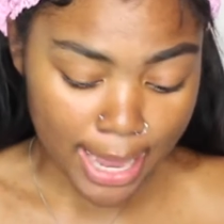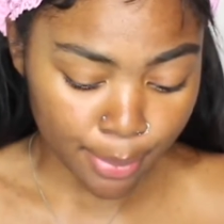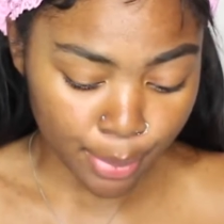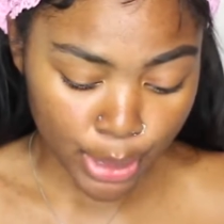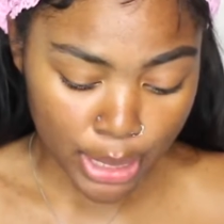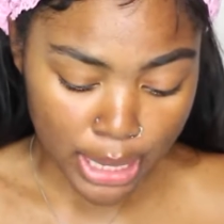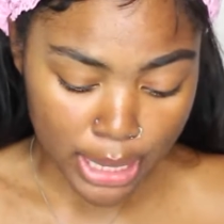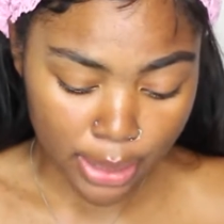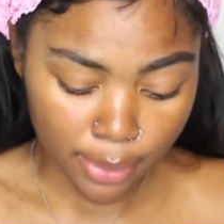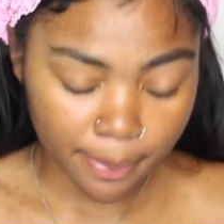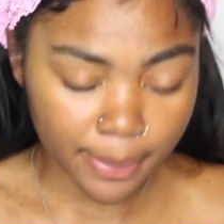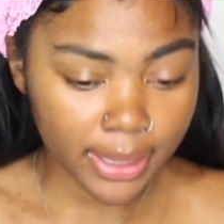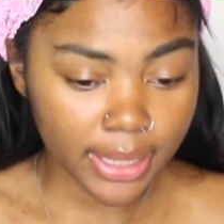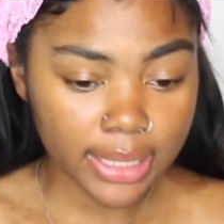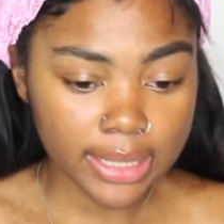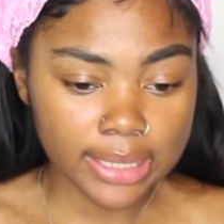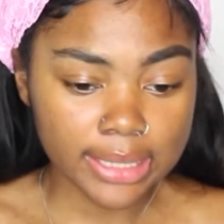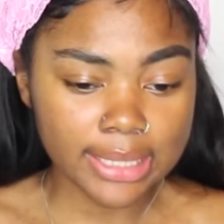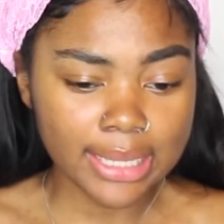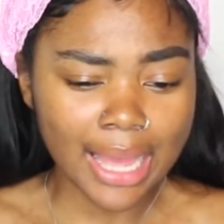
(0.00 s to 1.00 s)
eyebrow,
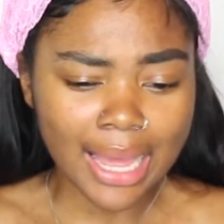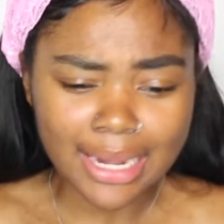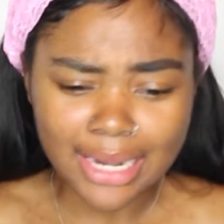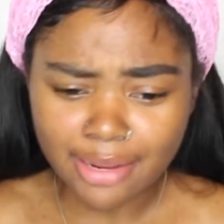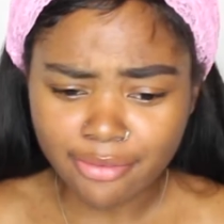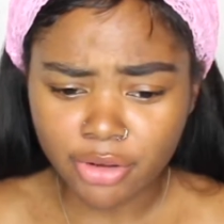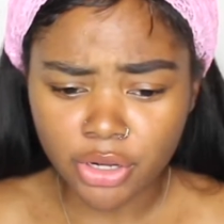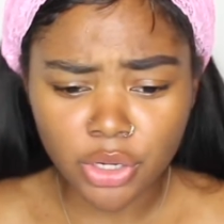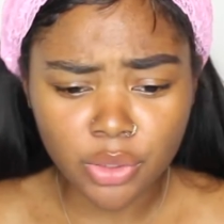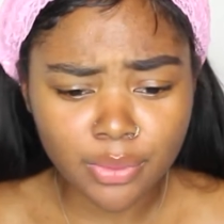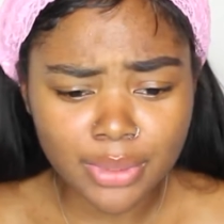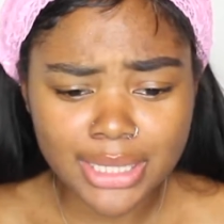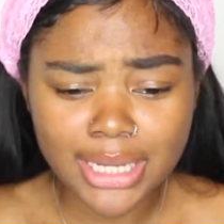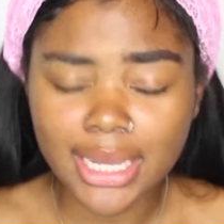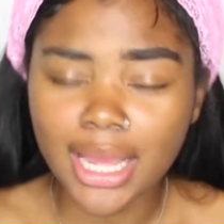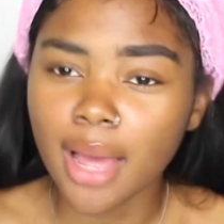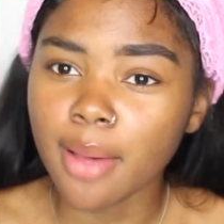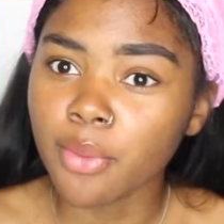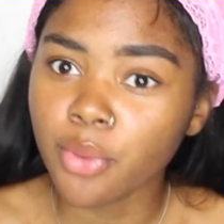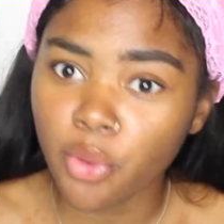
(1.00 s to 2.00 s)
but yeah, I never know what
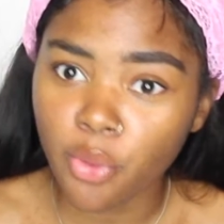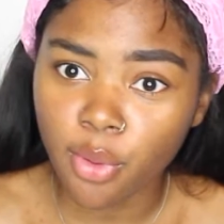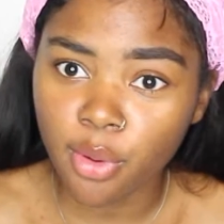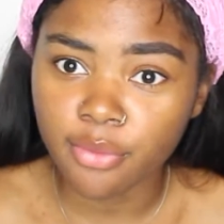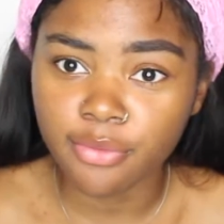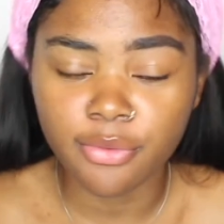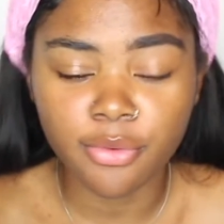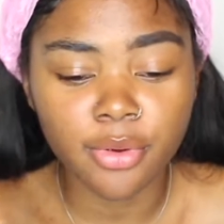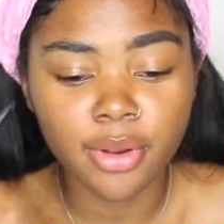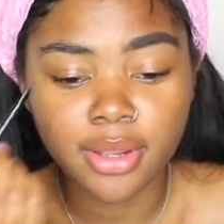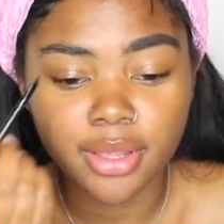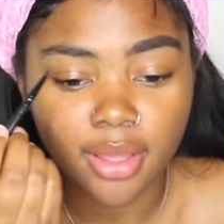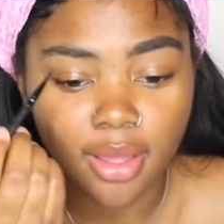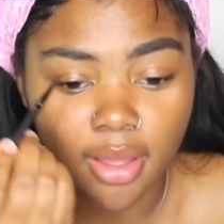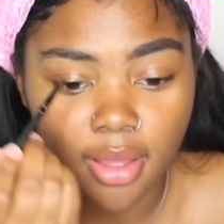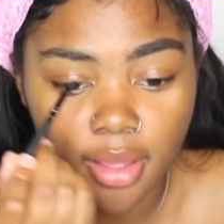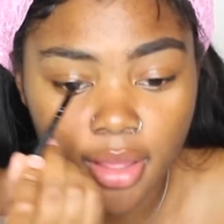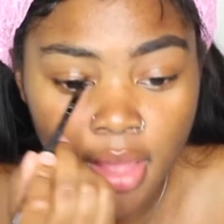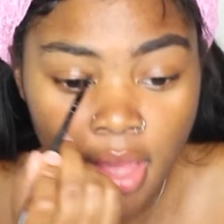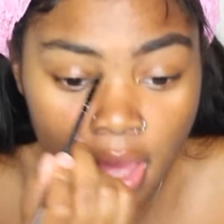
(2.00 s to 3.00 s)
look I'm going for,
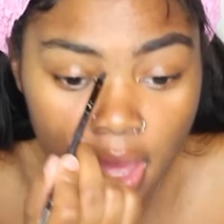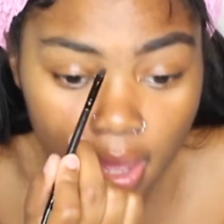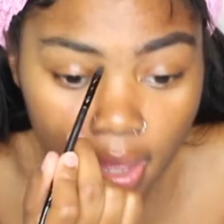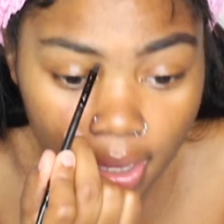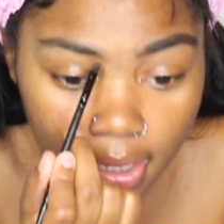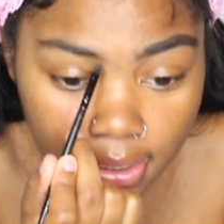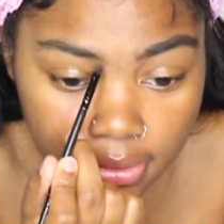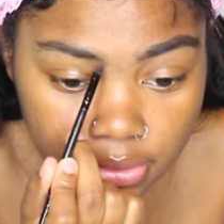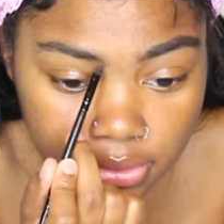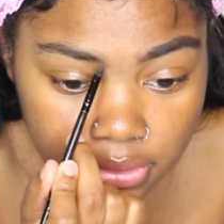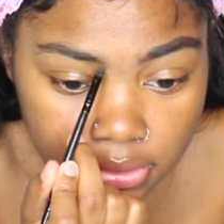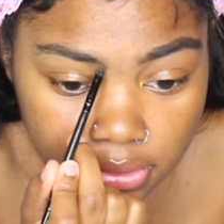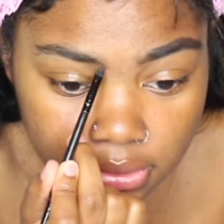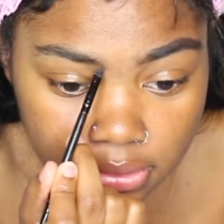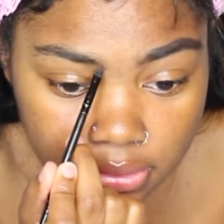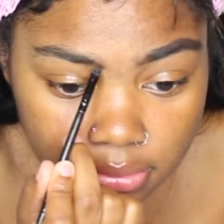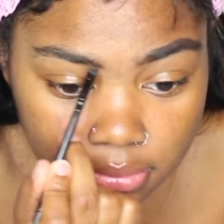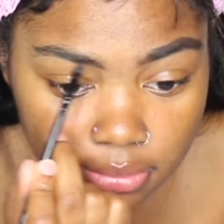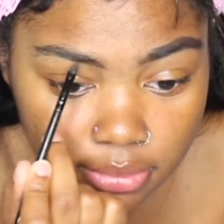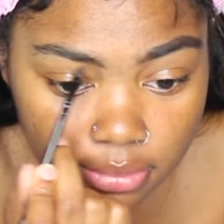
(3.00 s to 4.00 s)
y'all. I
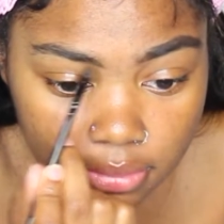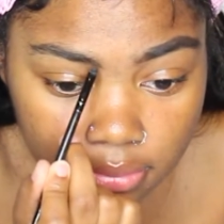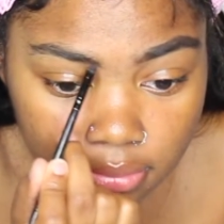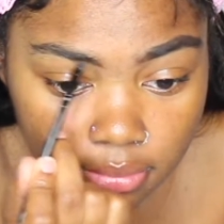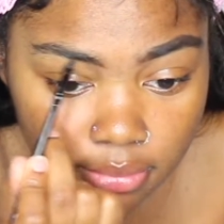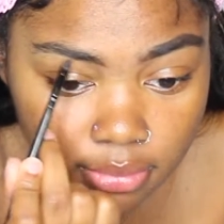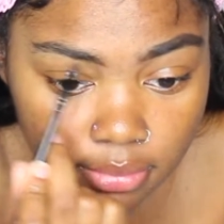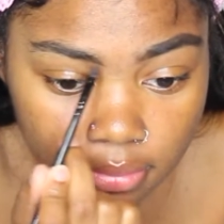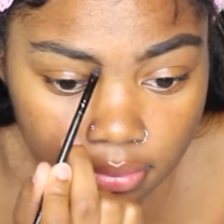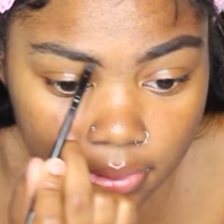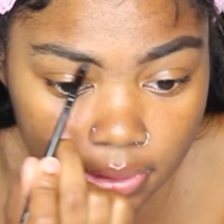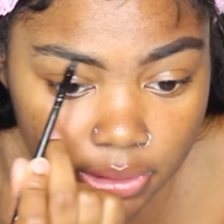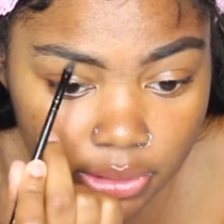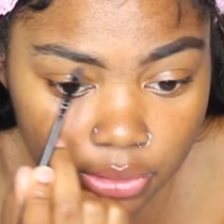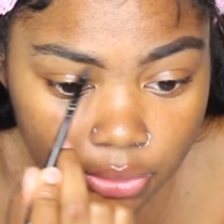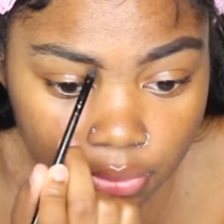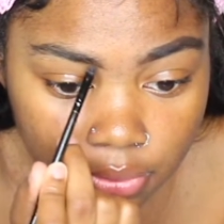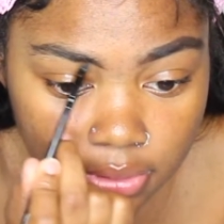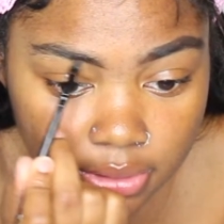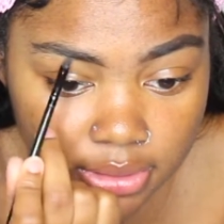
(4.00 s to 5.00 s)
just be
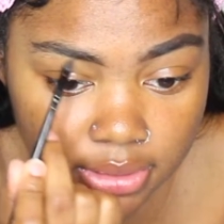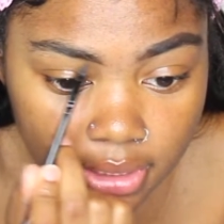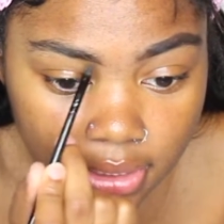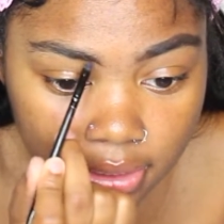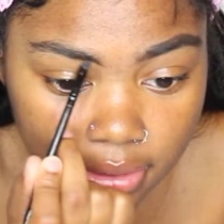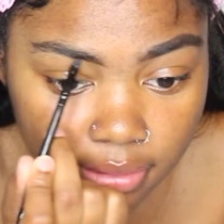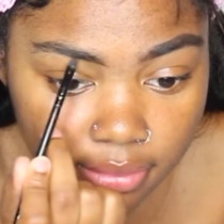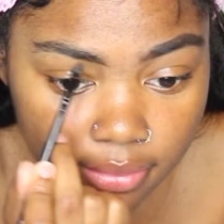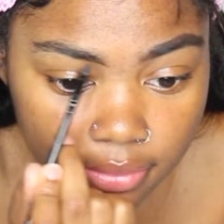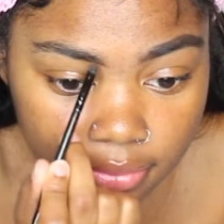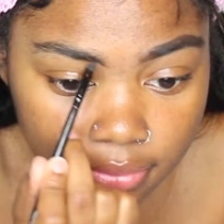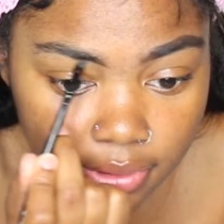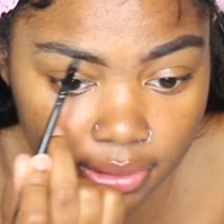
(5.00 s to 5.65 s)
doing stuff.